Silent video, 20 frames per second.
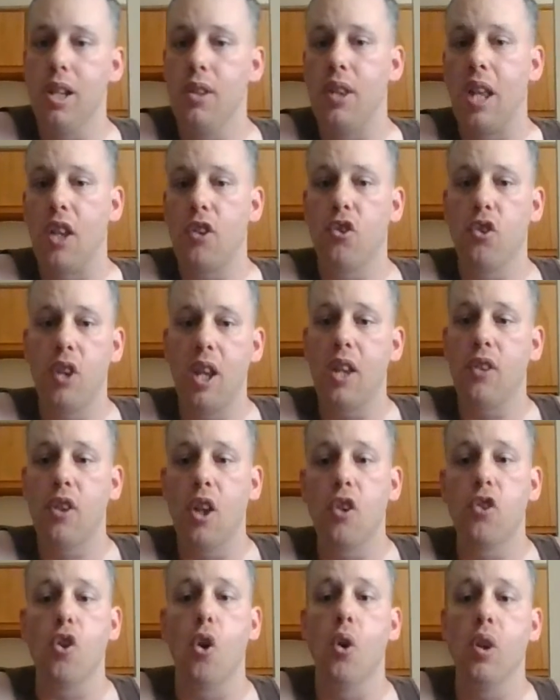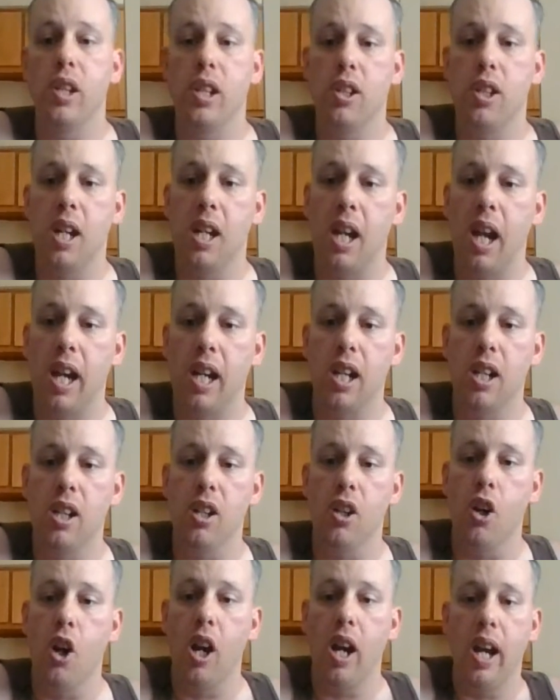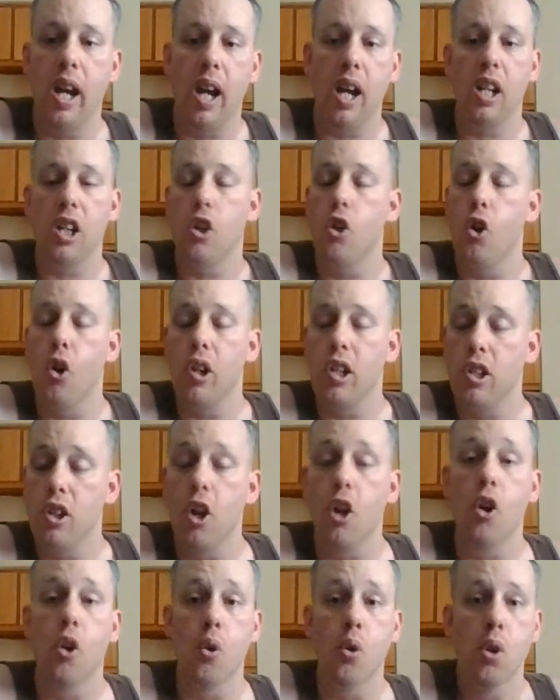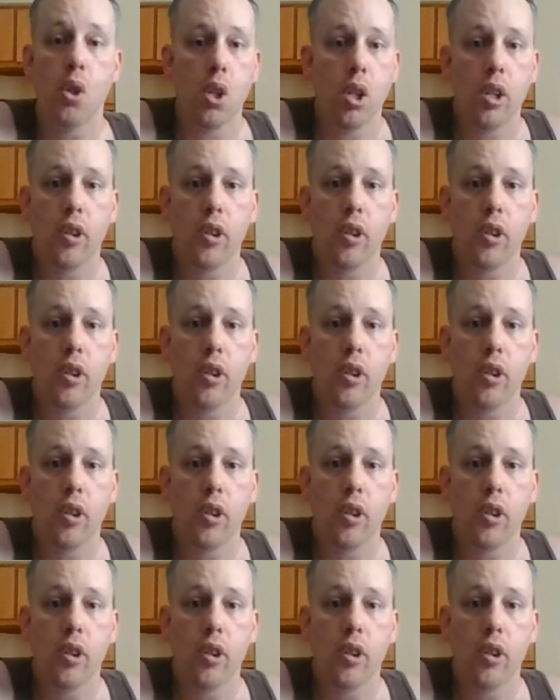and that's the only thing I can only know.